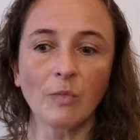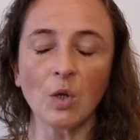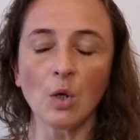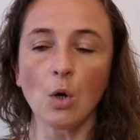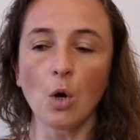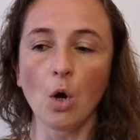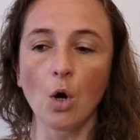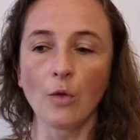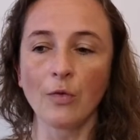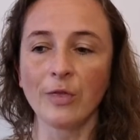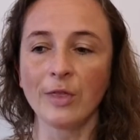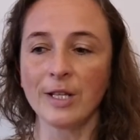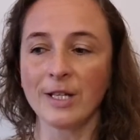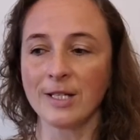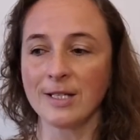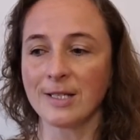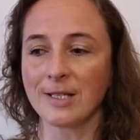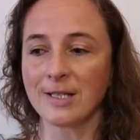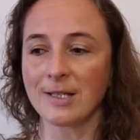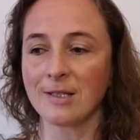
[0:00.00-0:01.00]
on
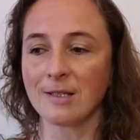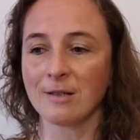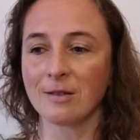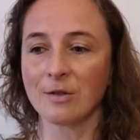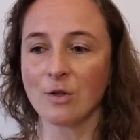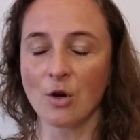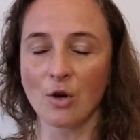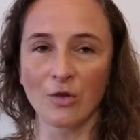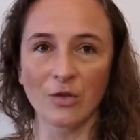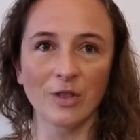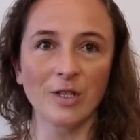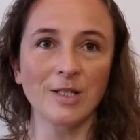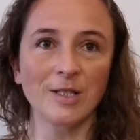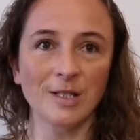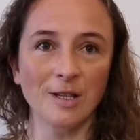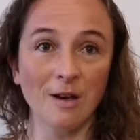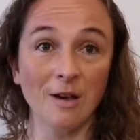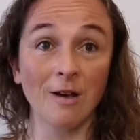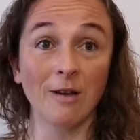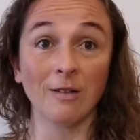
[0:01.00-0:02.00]
this
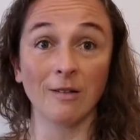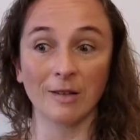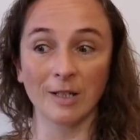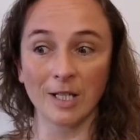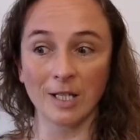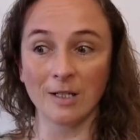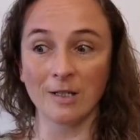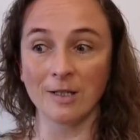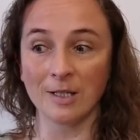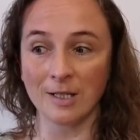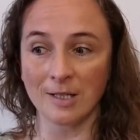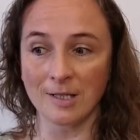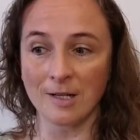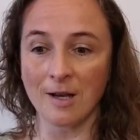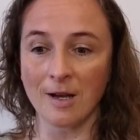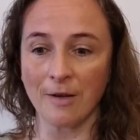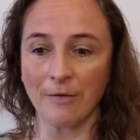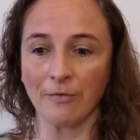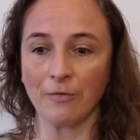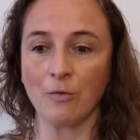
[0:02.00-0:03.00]
earth, in this
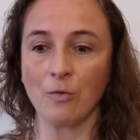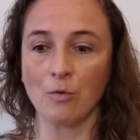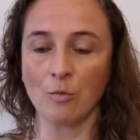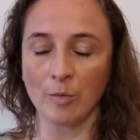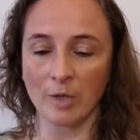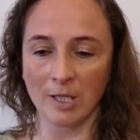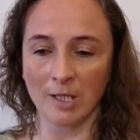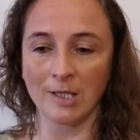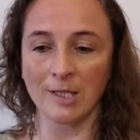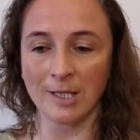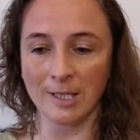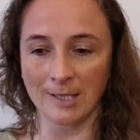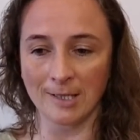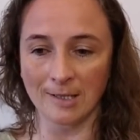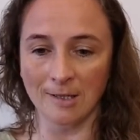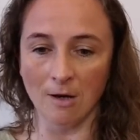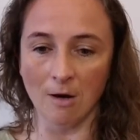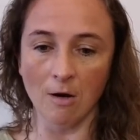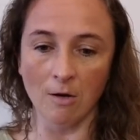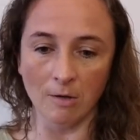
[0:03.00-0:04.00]
life form, in this
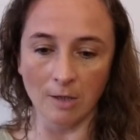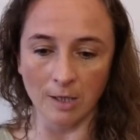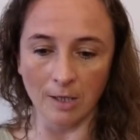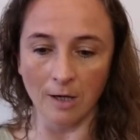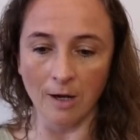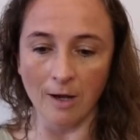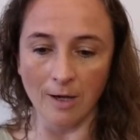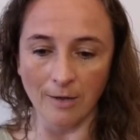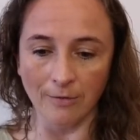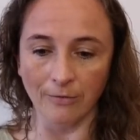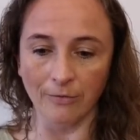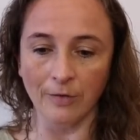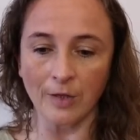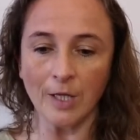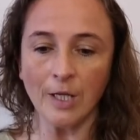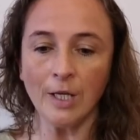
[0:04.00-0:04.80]
current life,